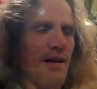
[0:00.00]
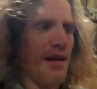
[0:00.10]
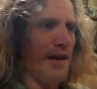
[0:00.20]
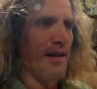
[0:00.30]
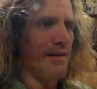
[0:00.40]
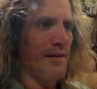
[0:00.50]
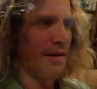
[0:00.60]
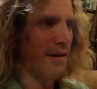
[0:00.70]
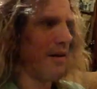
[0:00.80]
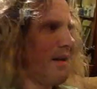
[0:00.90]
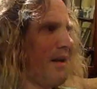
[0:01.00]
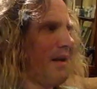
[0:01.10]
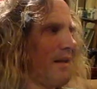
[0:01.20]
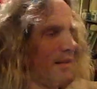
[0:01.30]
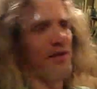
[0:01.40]
And
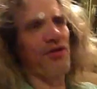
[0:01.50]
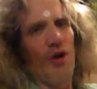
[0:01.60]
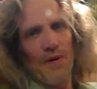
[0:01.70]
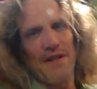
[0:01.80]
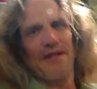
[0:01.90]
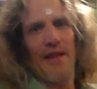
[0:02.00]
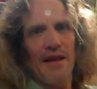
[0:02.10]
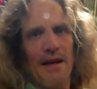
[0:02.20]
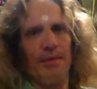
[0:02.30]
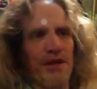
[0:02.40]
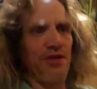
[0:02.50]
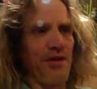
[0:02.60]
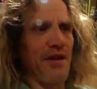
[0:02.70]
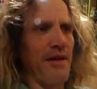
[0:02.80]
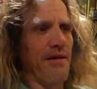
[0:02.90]
this is always the thing, because
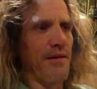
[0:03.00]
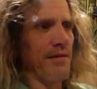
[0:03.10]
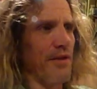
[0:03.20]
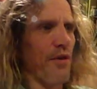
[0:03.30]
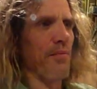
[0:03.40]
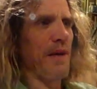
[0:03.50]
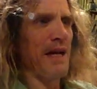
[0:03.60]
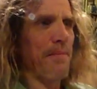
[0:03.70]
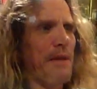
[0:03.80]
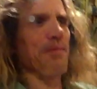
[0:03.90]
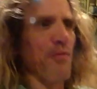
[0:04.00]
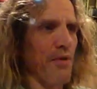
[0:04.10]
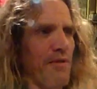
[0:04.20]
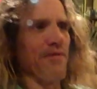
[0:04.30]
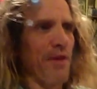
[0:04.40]
and then many people
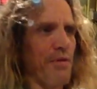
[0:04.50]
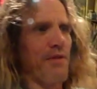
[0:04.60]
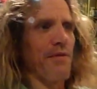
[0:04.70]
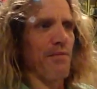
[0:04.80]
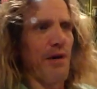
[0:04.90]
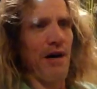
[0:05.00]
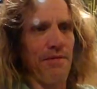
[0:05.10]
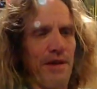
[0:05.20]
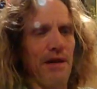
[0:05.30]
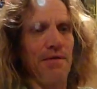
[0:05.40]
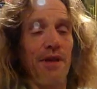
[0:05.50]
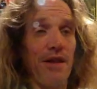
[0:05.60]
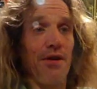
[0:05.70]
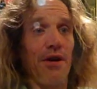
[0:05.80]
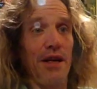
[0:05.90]
would have voted for Ralph Nader if they
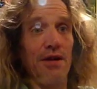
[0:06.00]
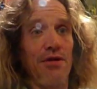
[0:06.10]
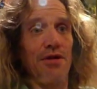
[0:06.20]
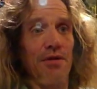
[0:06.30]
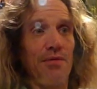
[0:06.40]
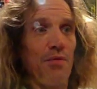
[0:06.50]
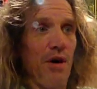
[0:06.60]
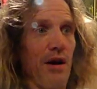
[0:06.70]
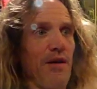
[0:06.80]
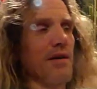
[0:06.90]
thought he could have won.